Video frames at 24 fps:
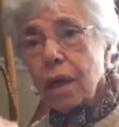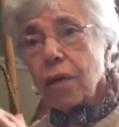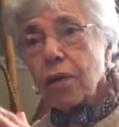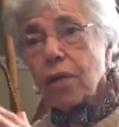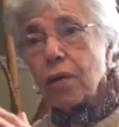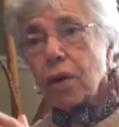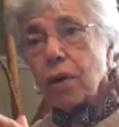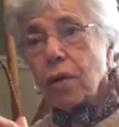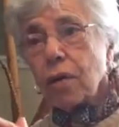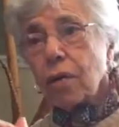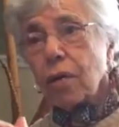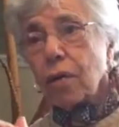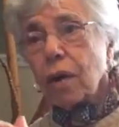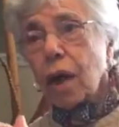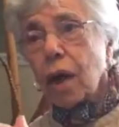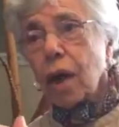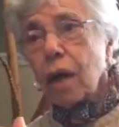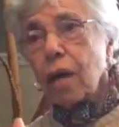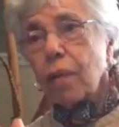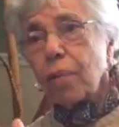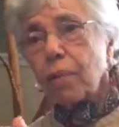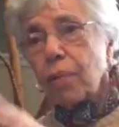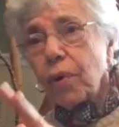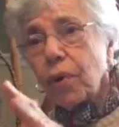you know,
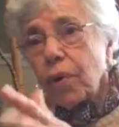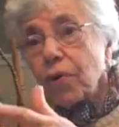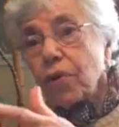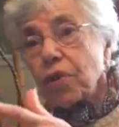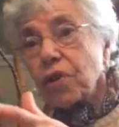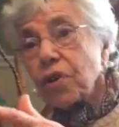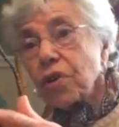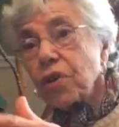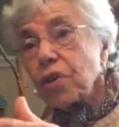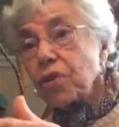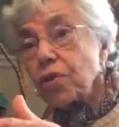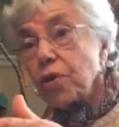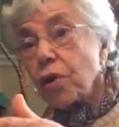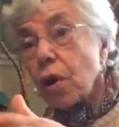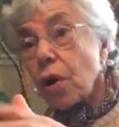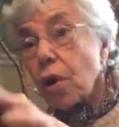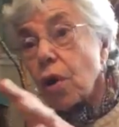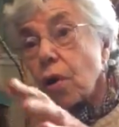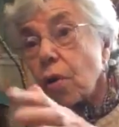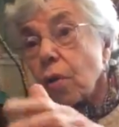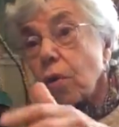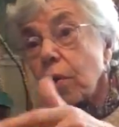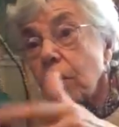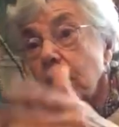uh, birth
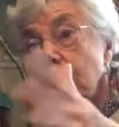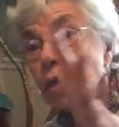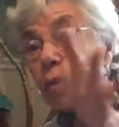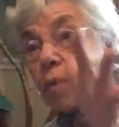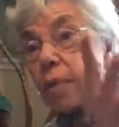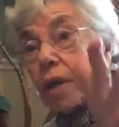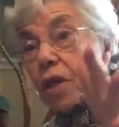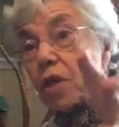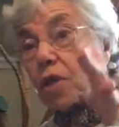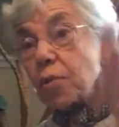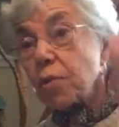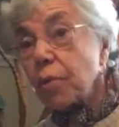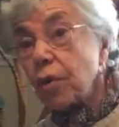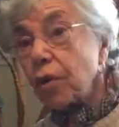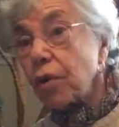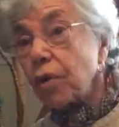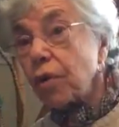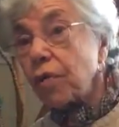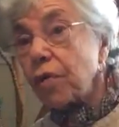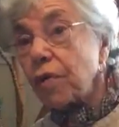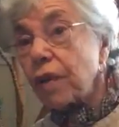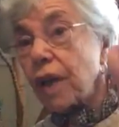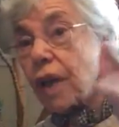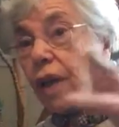control was much
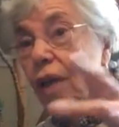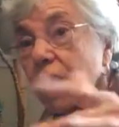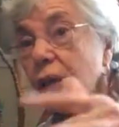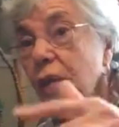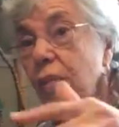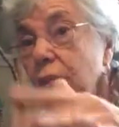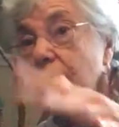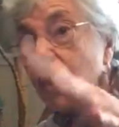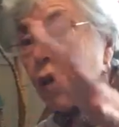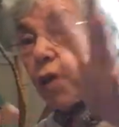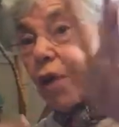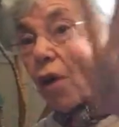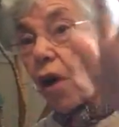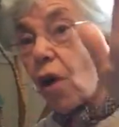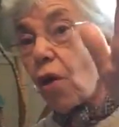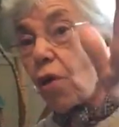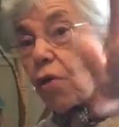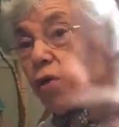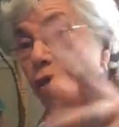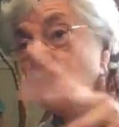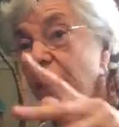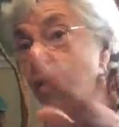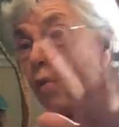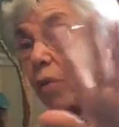more available, the
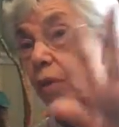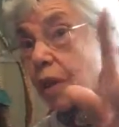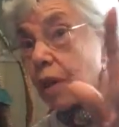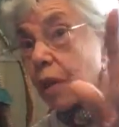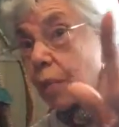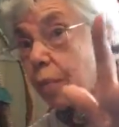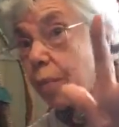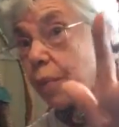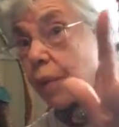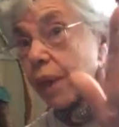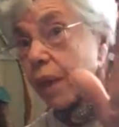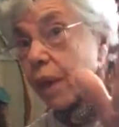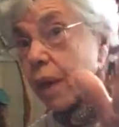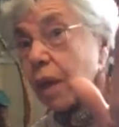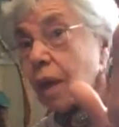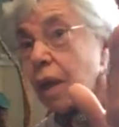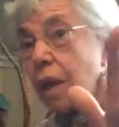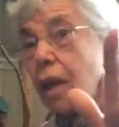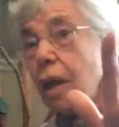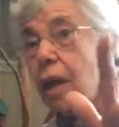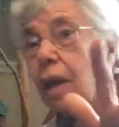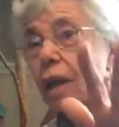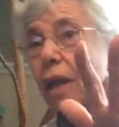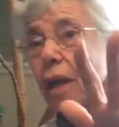whole thing with the
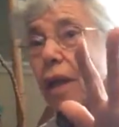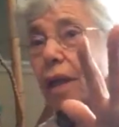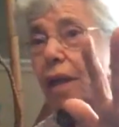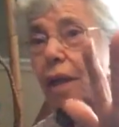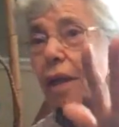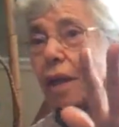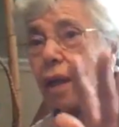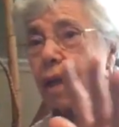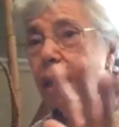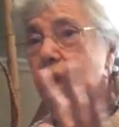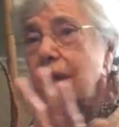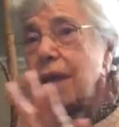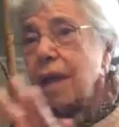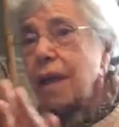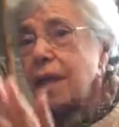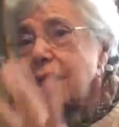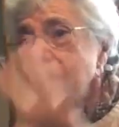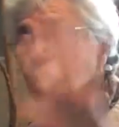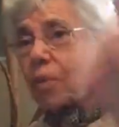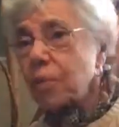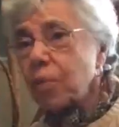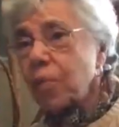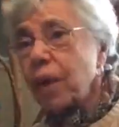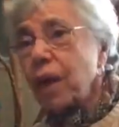pill,
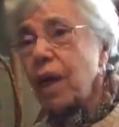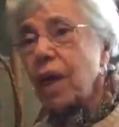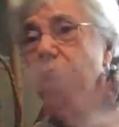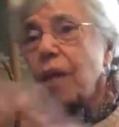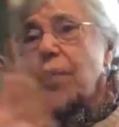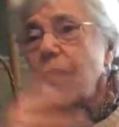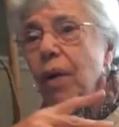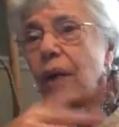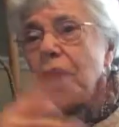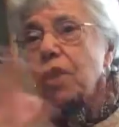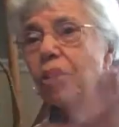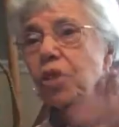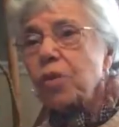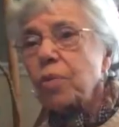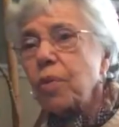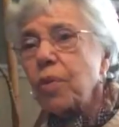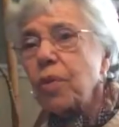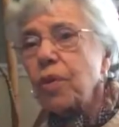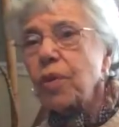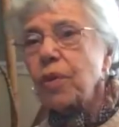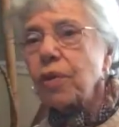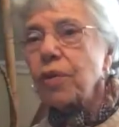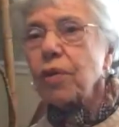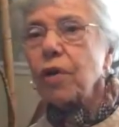kids being much
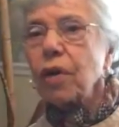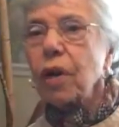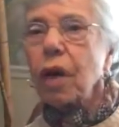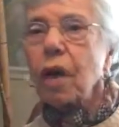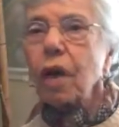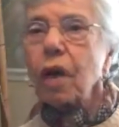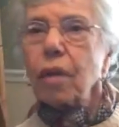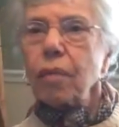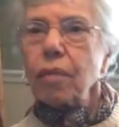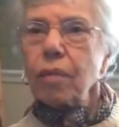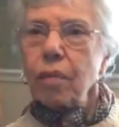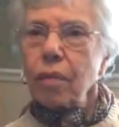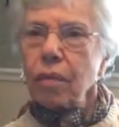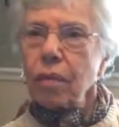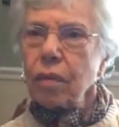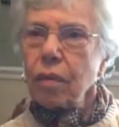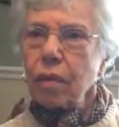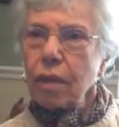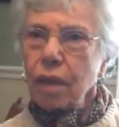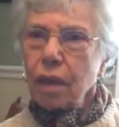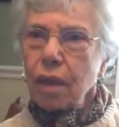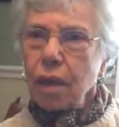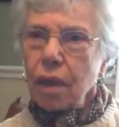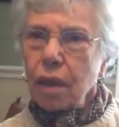more um,
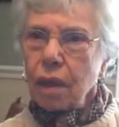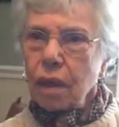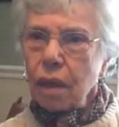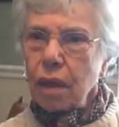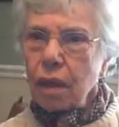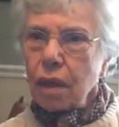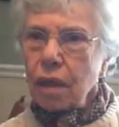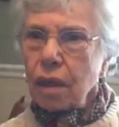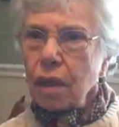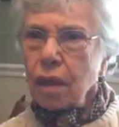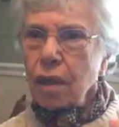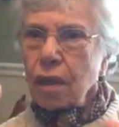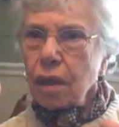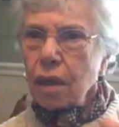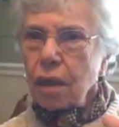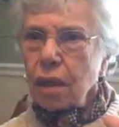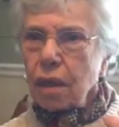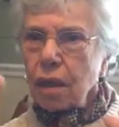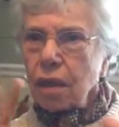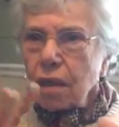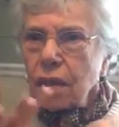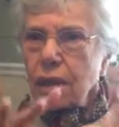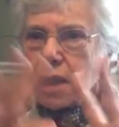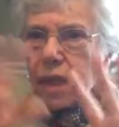
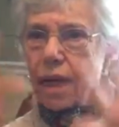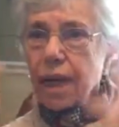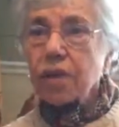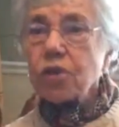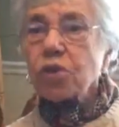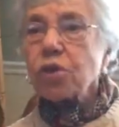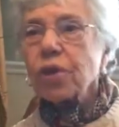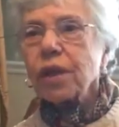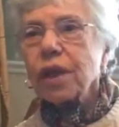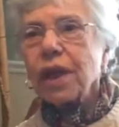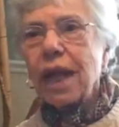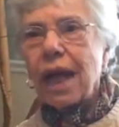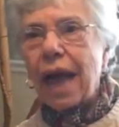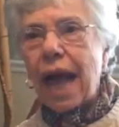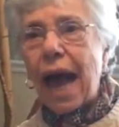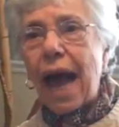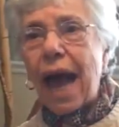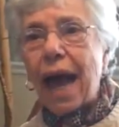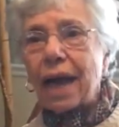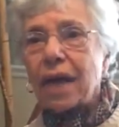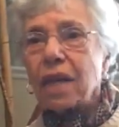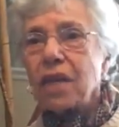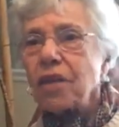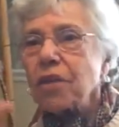sexually
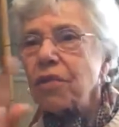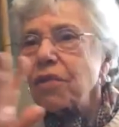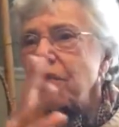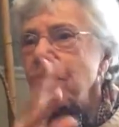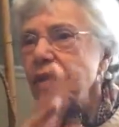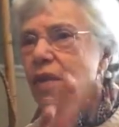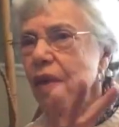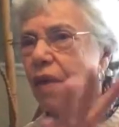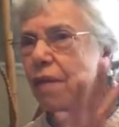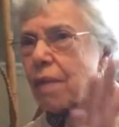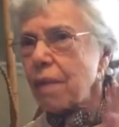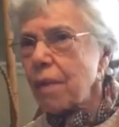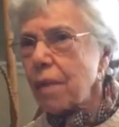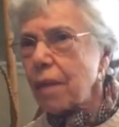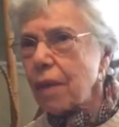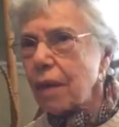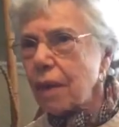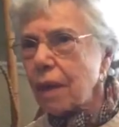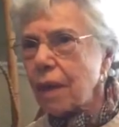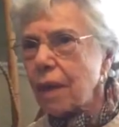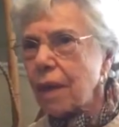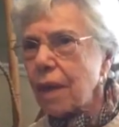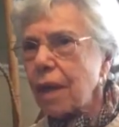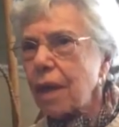active than,
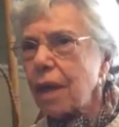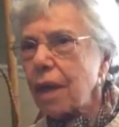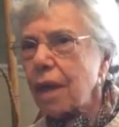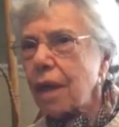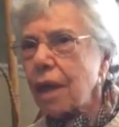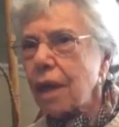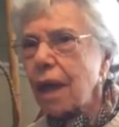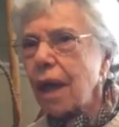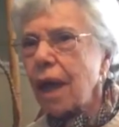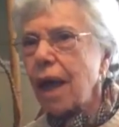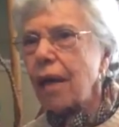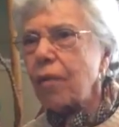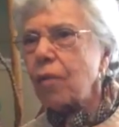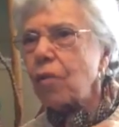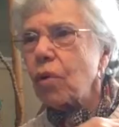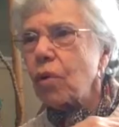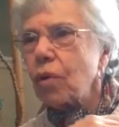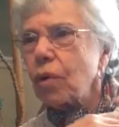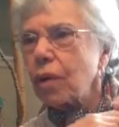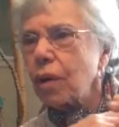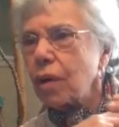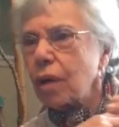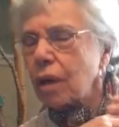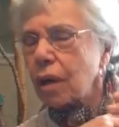and
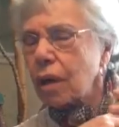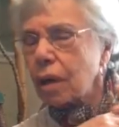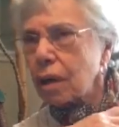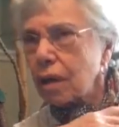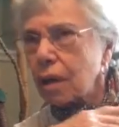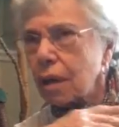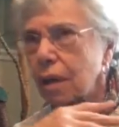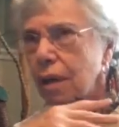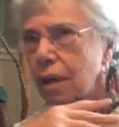more,